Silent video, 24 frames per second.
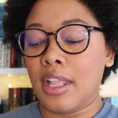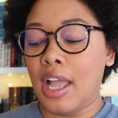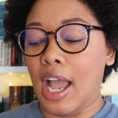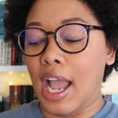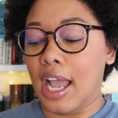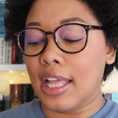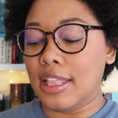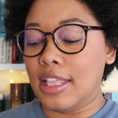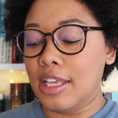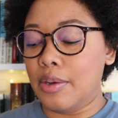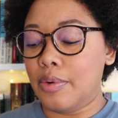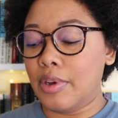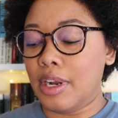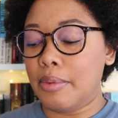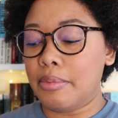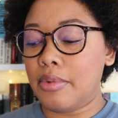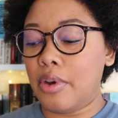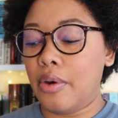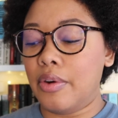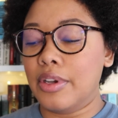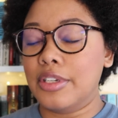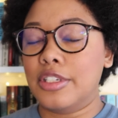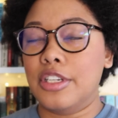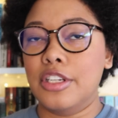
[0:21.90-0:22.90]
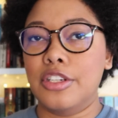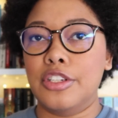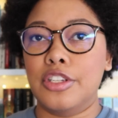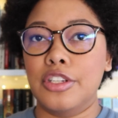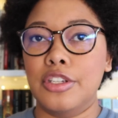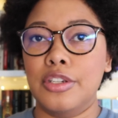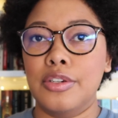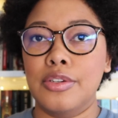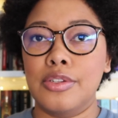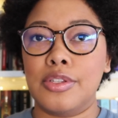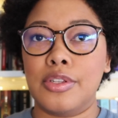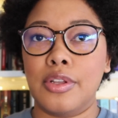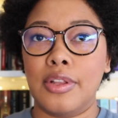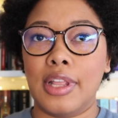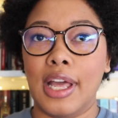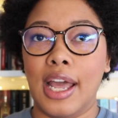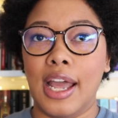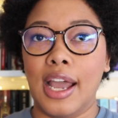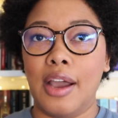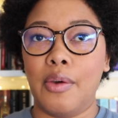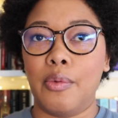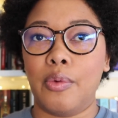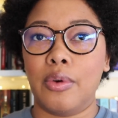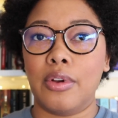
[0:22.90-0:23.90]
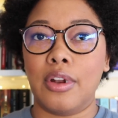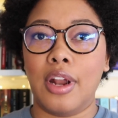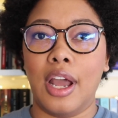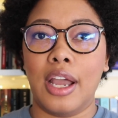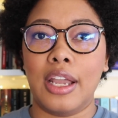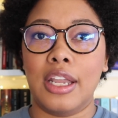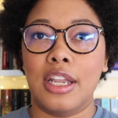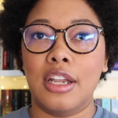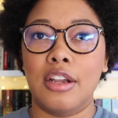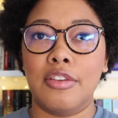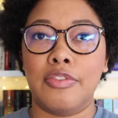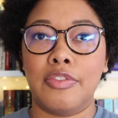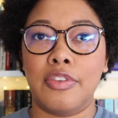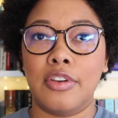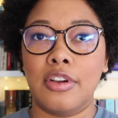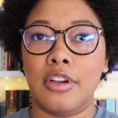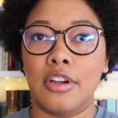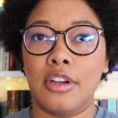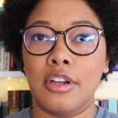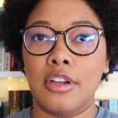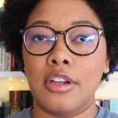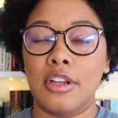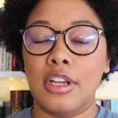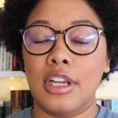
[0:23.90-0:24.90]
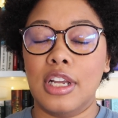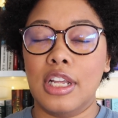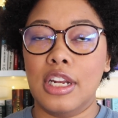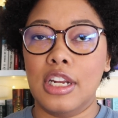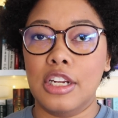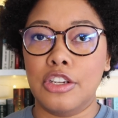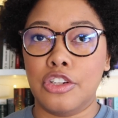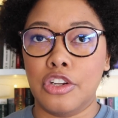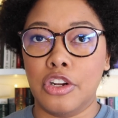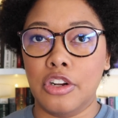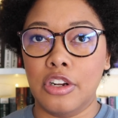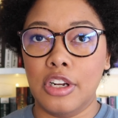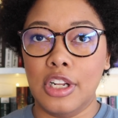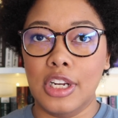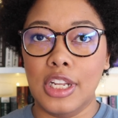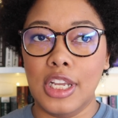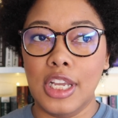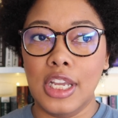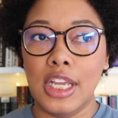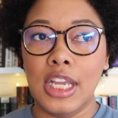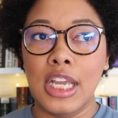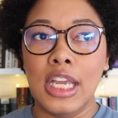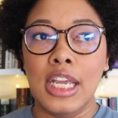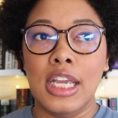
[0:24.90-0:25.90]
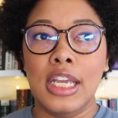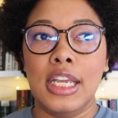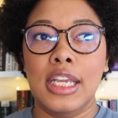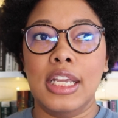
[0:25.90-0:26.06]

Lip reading: I think what I'm going to do so that we're not here for an eternity